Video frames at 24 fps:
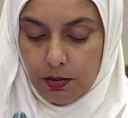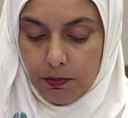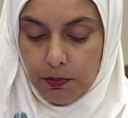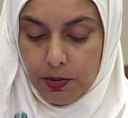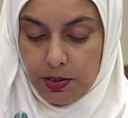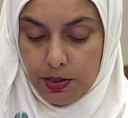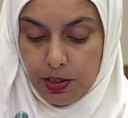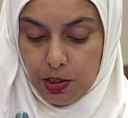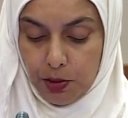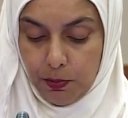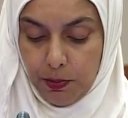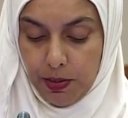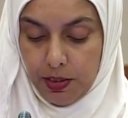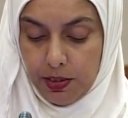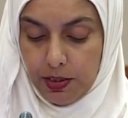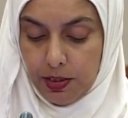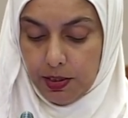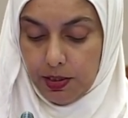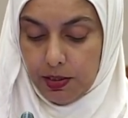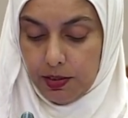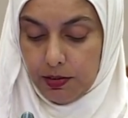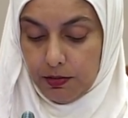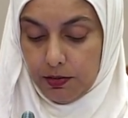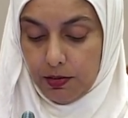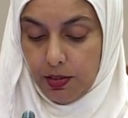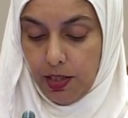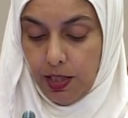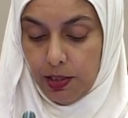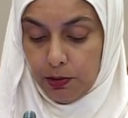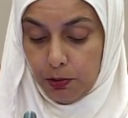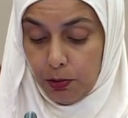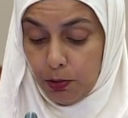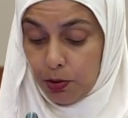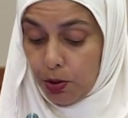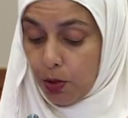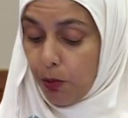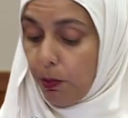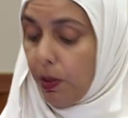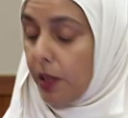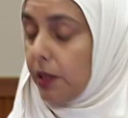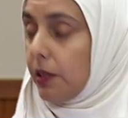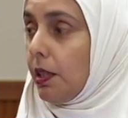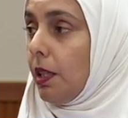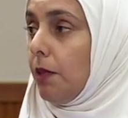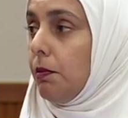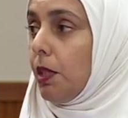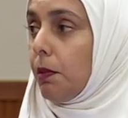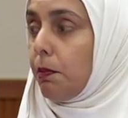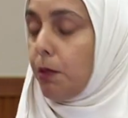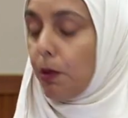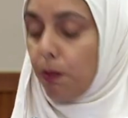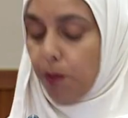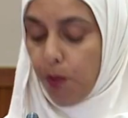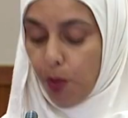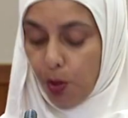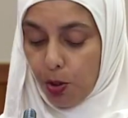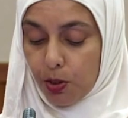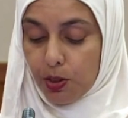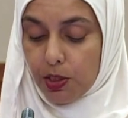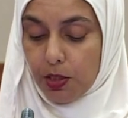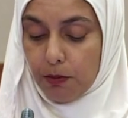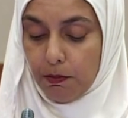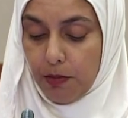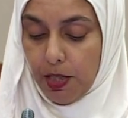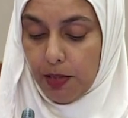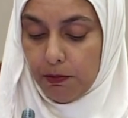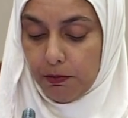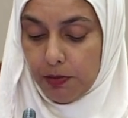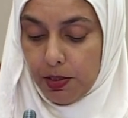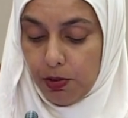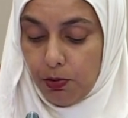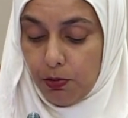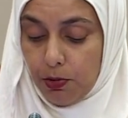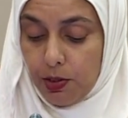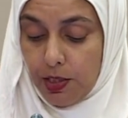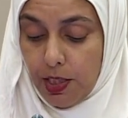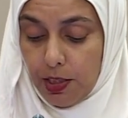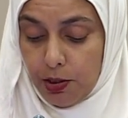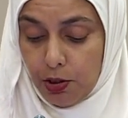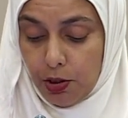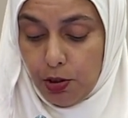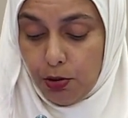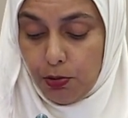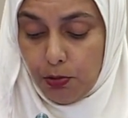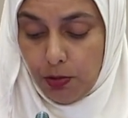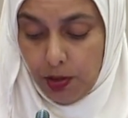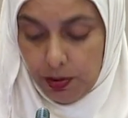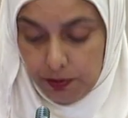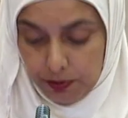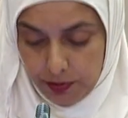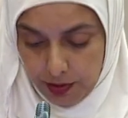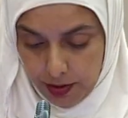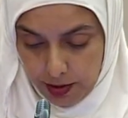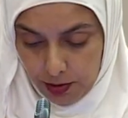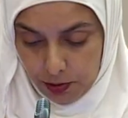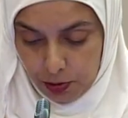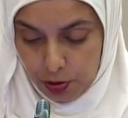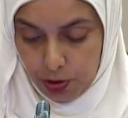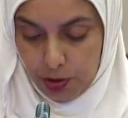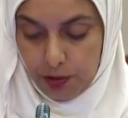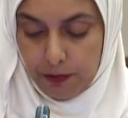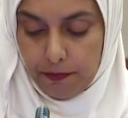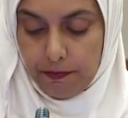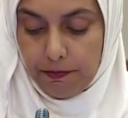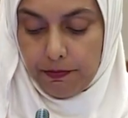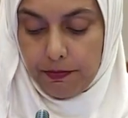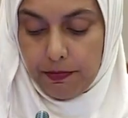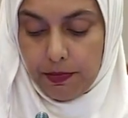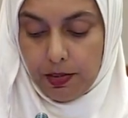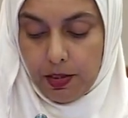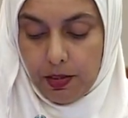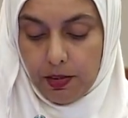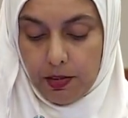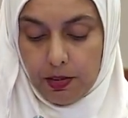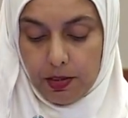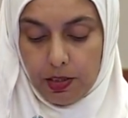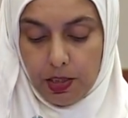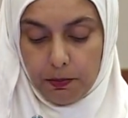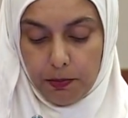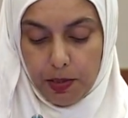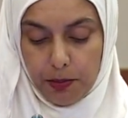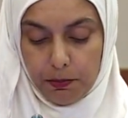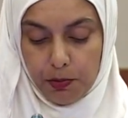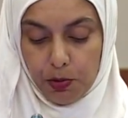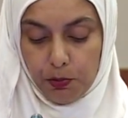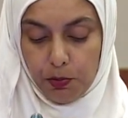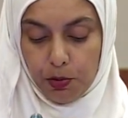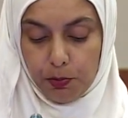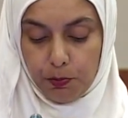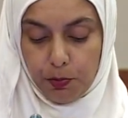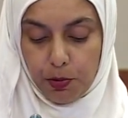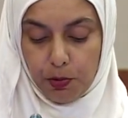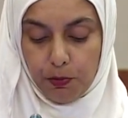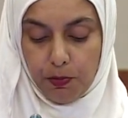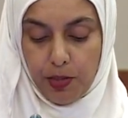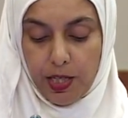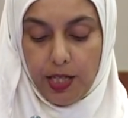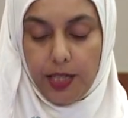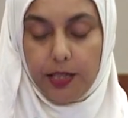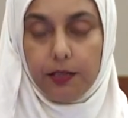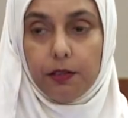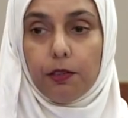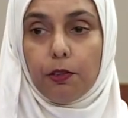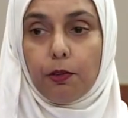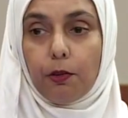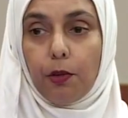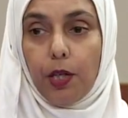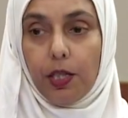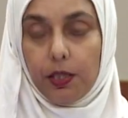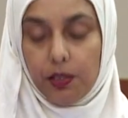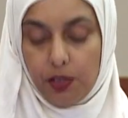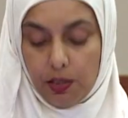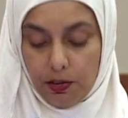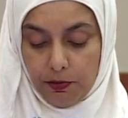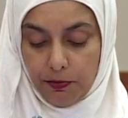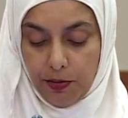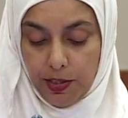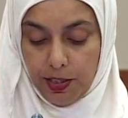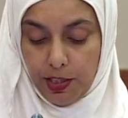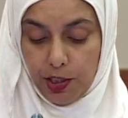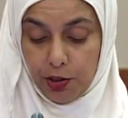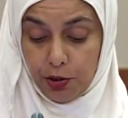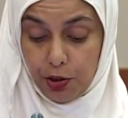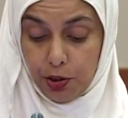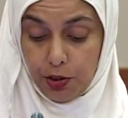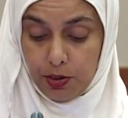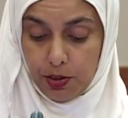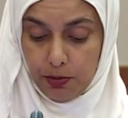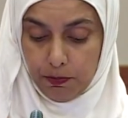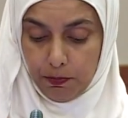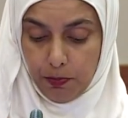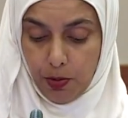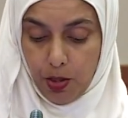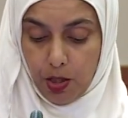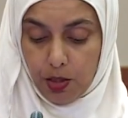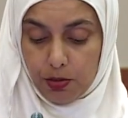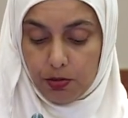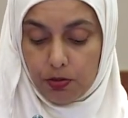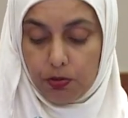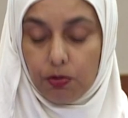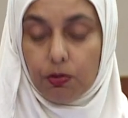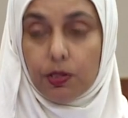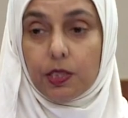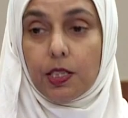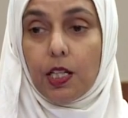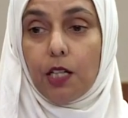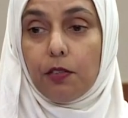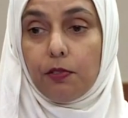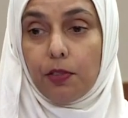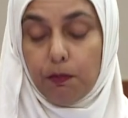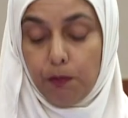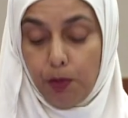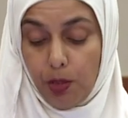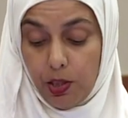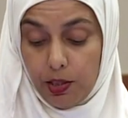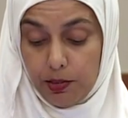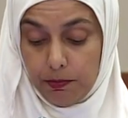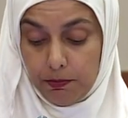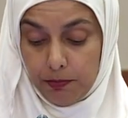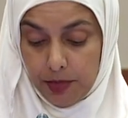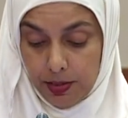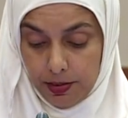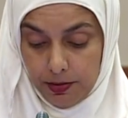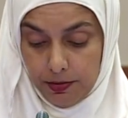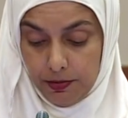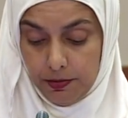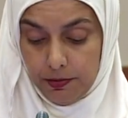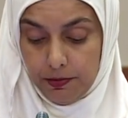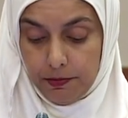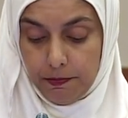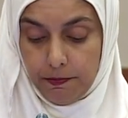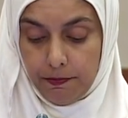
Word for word: Mr. Speaker, I also welcome the proposed amendment to Section 12H. The memo will provide greater financial support to self employed men.